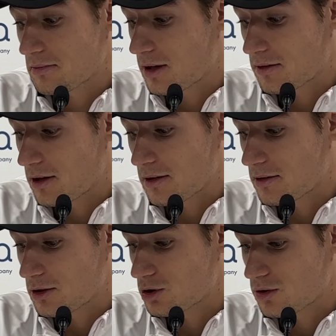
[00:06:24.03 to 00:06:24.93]

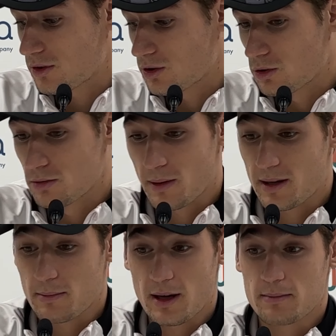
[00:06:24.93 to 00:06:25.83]
I just feel good.
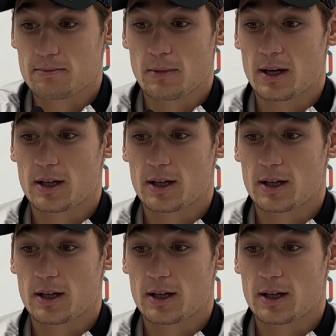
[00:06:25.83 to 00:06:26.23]
My